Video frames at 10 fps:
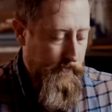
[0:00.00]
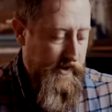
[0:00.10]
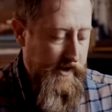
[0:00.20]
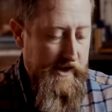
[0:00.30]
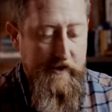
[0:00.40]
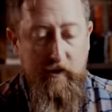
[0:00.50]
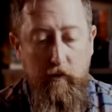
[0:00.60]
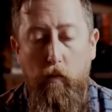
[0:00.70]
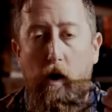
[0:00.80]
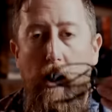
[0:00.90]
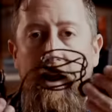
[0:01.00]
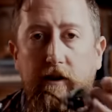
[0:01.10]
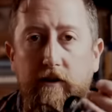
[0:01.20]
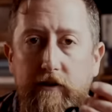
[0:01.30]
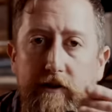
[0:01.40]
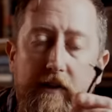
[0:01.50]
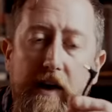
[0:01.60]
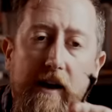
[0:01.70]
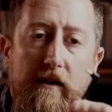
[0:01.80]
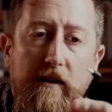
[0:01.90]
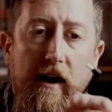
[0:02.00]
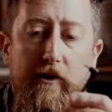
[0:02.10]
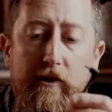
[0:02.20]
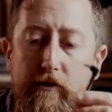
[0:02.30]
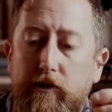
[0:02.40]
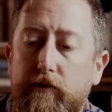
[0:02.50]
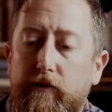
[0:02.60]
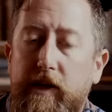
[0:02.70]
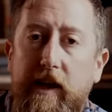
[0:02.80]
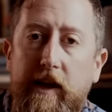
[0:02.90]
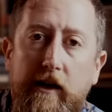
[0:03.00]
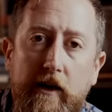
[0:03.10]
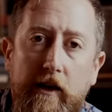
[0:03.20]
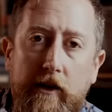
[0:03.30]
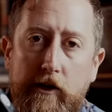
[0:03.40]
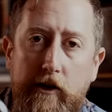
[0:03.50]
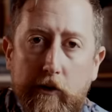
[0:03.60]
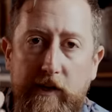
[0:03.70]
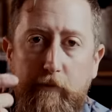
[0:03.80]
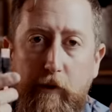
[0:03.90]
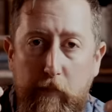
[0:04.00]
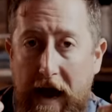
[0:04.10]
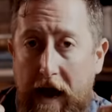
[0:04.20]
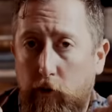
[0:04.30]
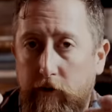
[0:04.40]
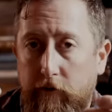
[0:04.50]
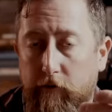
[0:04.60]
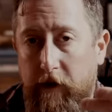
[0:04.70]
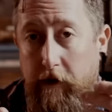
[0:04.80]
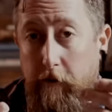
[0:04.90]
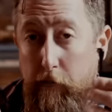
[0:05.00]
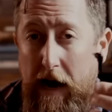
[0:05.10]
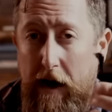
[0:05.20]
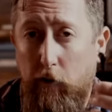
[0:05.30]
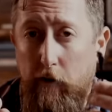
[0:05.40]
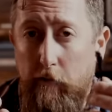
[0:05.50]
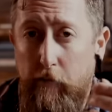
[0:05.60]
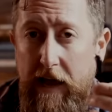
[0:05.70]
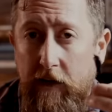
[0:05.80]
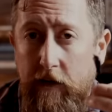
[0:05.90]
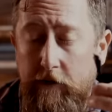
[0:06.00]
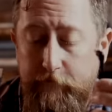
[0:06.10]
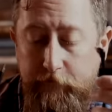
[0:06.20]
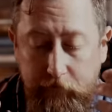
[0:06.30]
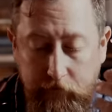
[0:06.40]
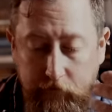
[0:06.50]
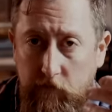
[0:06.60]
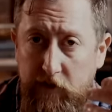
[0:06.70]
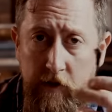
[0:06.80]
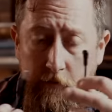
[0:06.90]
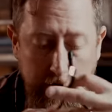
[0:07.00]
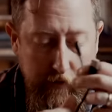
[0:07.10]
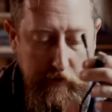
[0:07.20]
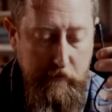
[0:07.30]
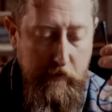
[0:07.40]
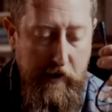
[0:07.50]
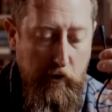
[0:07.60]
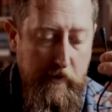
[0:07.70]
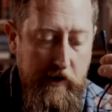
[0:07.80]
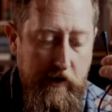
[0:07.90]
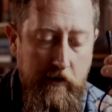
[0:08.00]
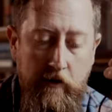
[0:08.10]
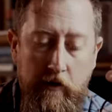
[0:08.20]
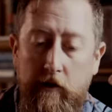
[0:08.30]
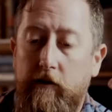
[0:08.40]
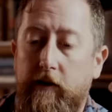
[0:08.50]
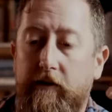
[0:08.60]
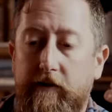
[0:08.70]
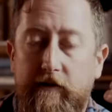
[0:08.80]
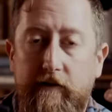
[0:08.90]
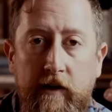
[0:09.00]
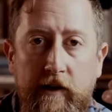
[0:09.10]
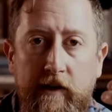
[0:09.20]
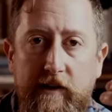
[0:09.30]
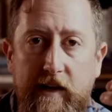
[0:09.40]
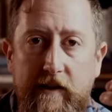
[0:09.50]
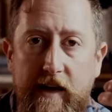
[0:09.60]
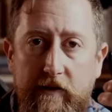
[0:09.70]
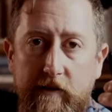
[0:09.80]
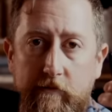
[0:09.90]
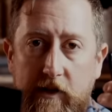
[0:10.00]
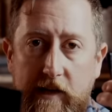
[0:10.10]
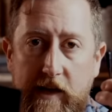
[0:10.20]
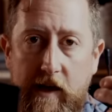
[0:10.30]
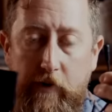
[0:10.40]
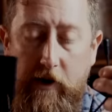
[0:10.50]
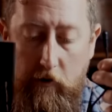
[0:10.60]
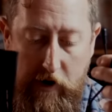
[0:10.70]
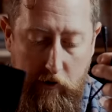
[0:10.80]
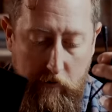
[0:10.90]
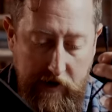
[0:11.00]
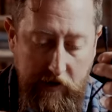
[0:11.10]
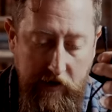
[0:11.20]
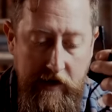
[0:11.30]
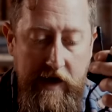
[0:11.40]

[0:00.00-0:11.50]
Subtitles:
these wires that allow you to take USB power from like a power bank, simple USB power bank, like this 10,000 milliamp hour power bank,